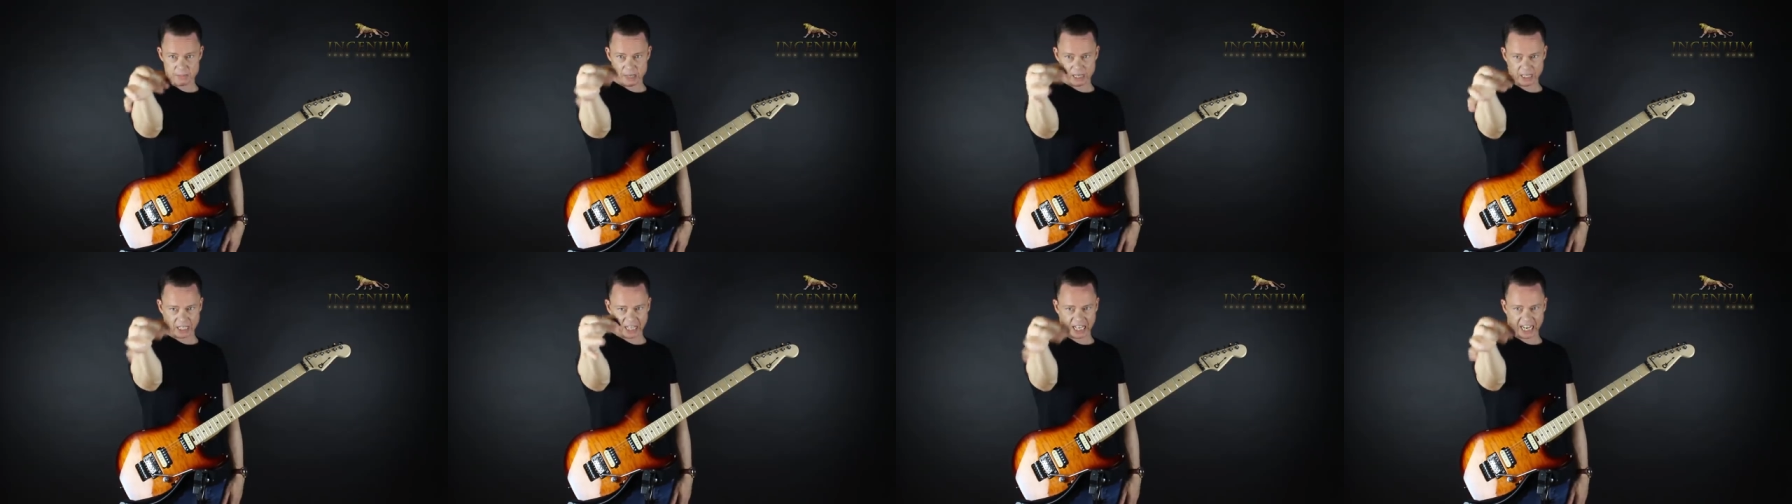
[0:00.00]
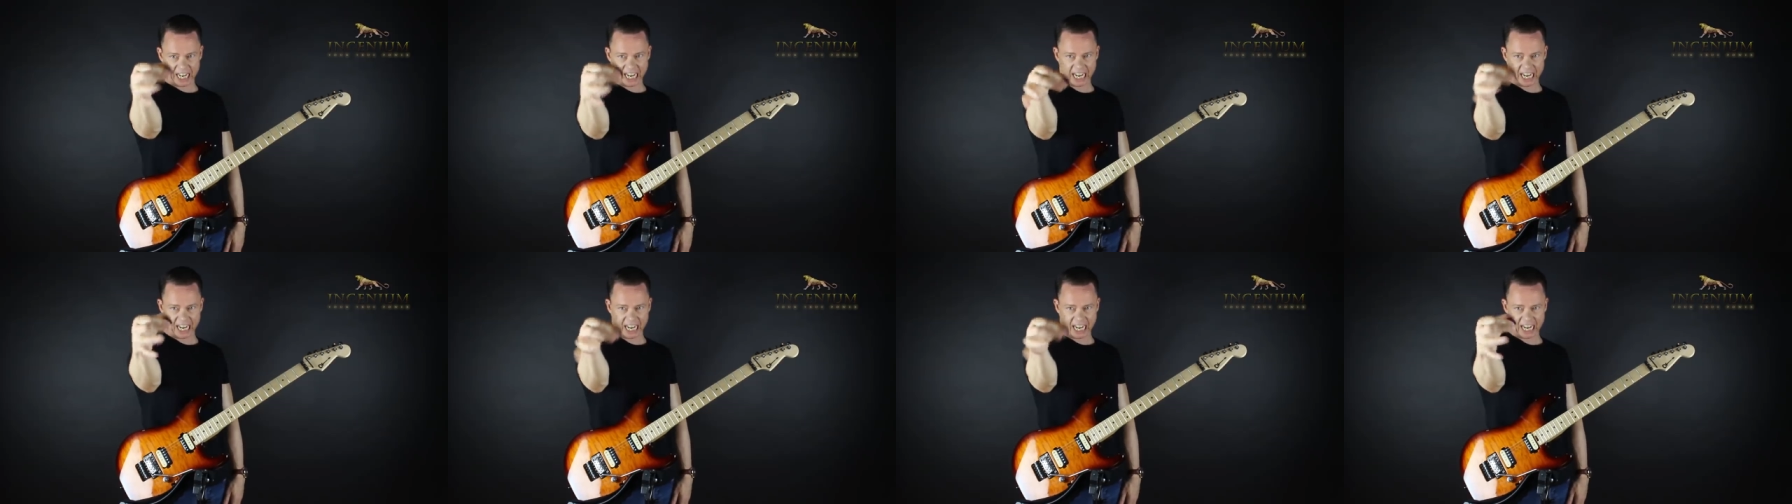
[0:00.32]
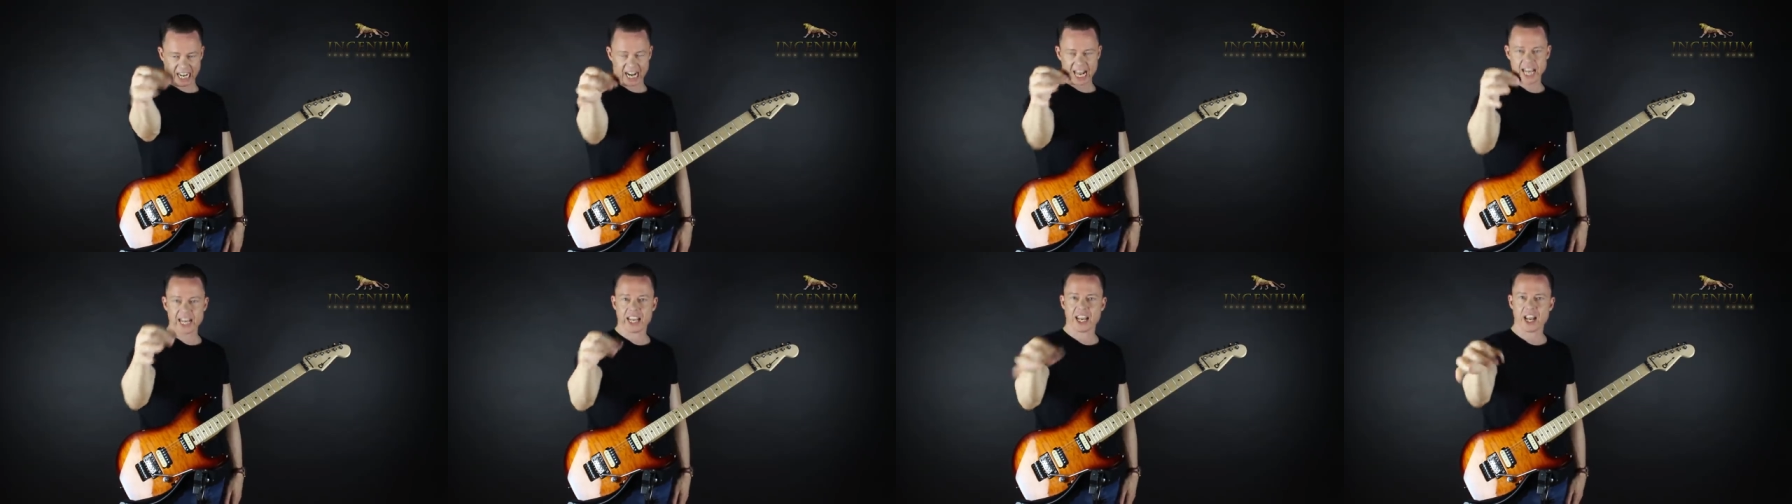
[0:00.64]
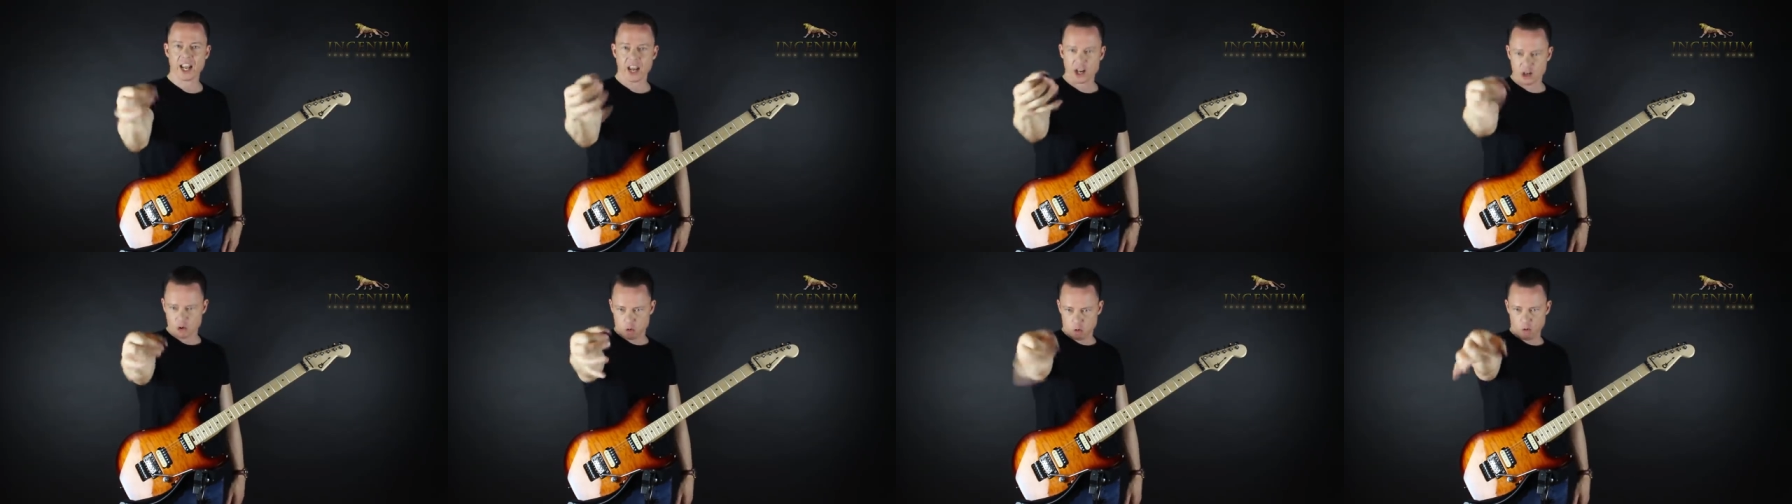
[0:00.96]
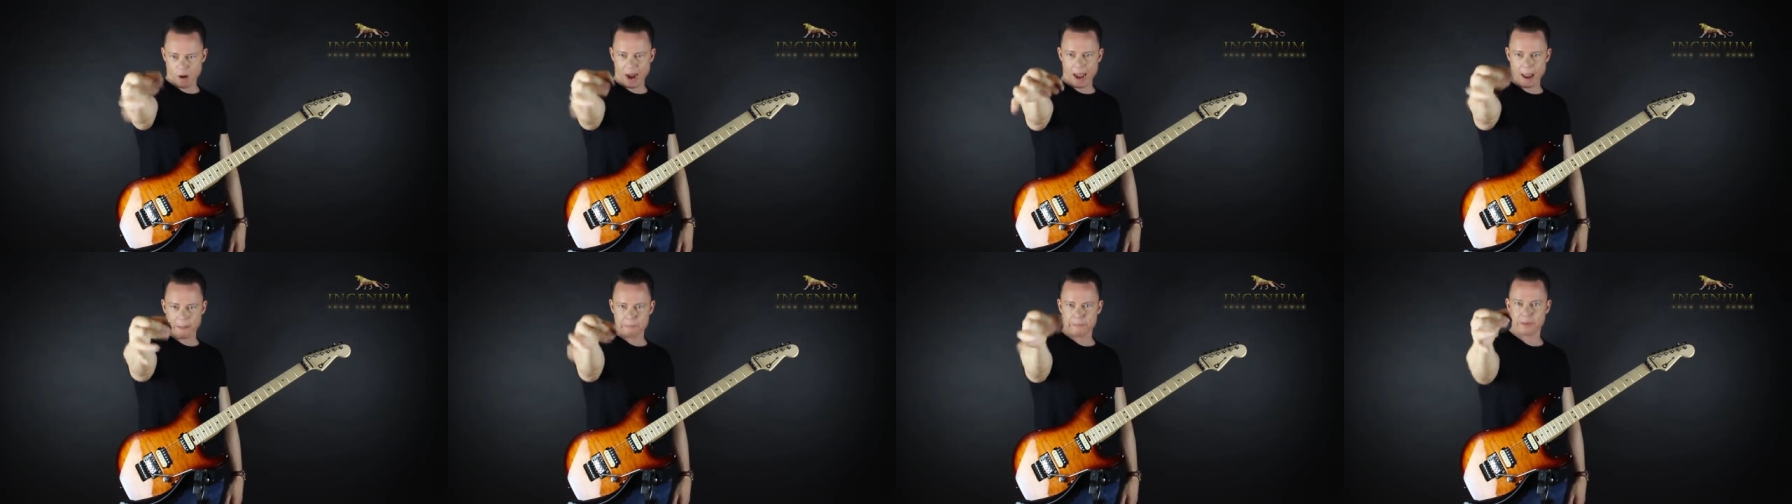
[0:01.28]
like, like a
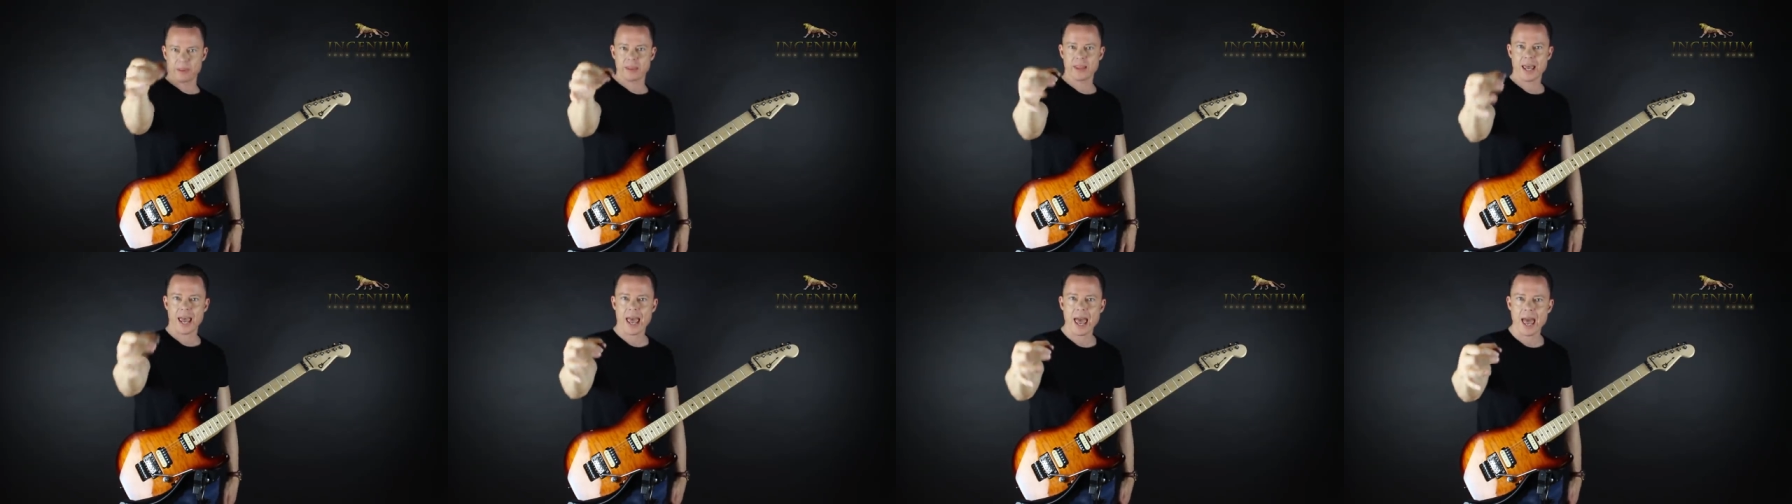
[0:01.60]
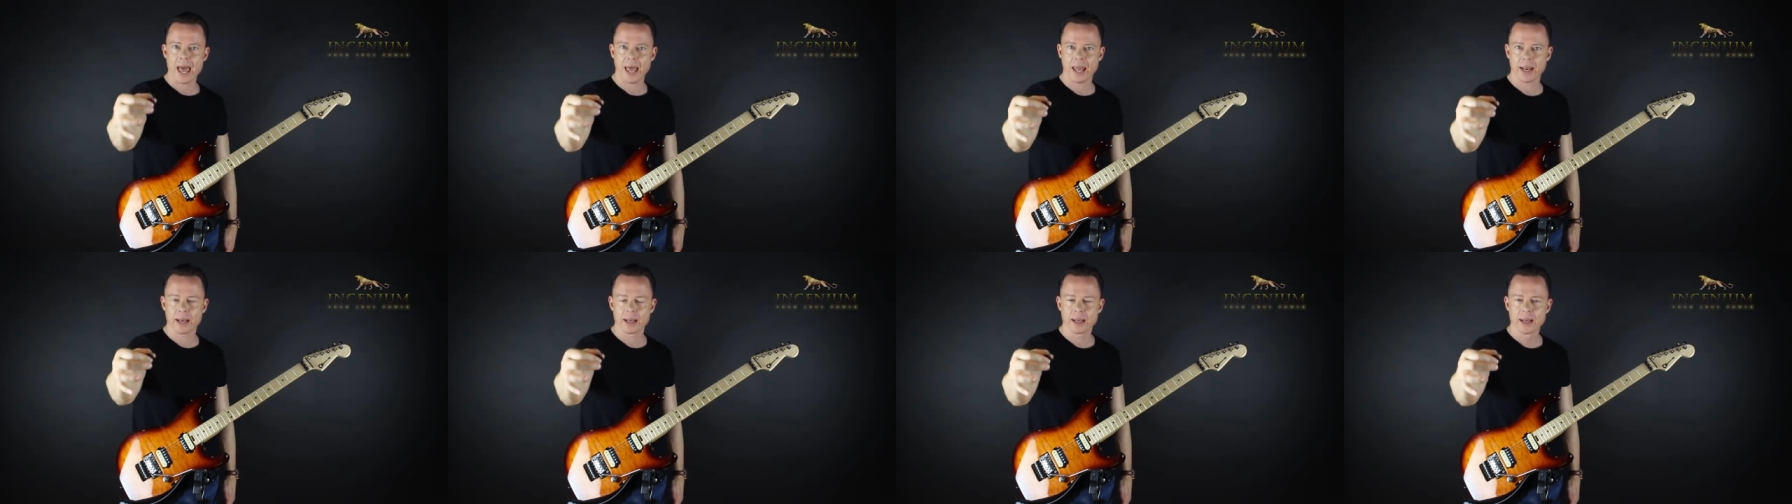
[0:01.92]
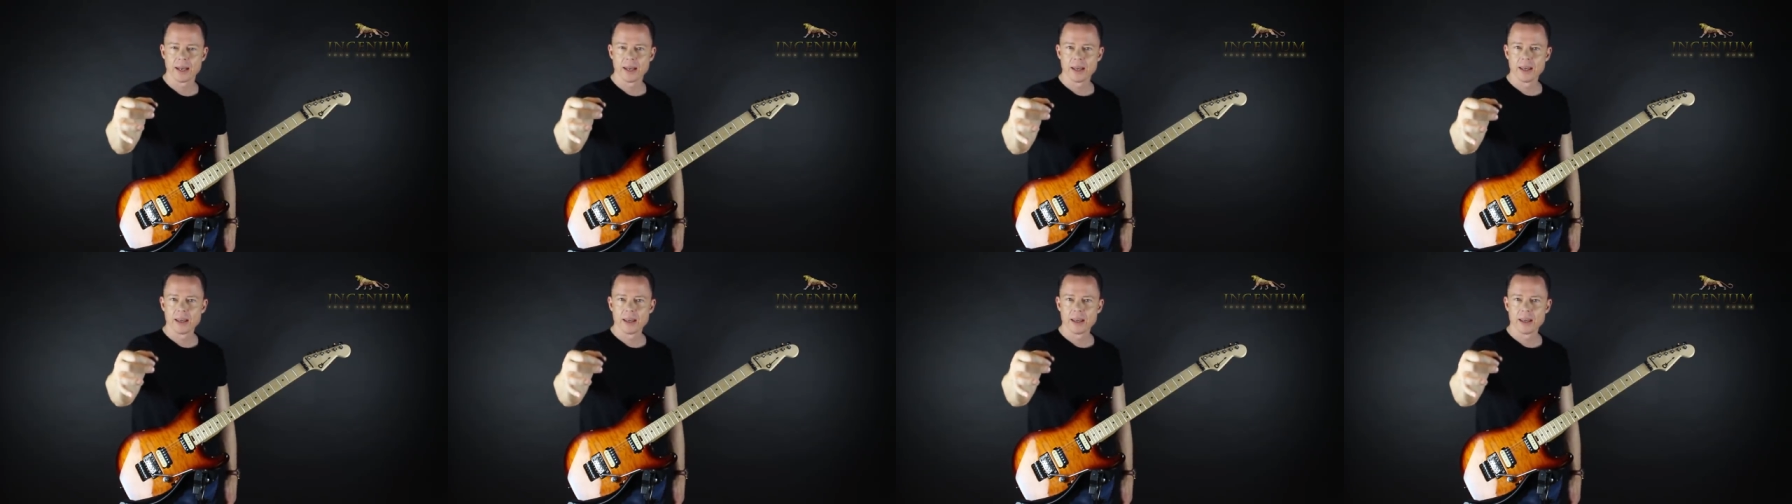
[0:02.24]
cramp in the hand.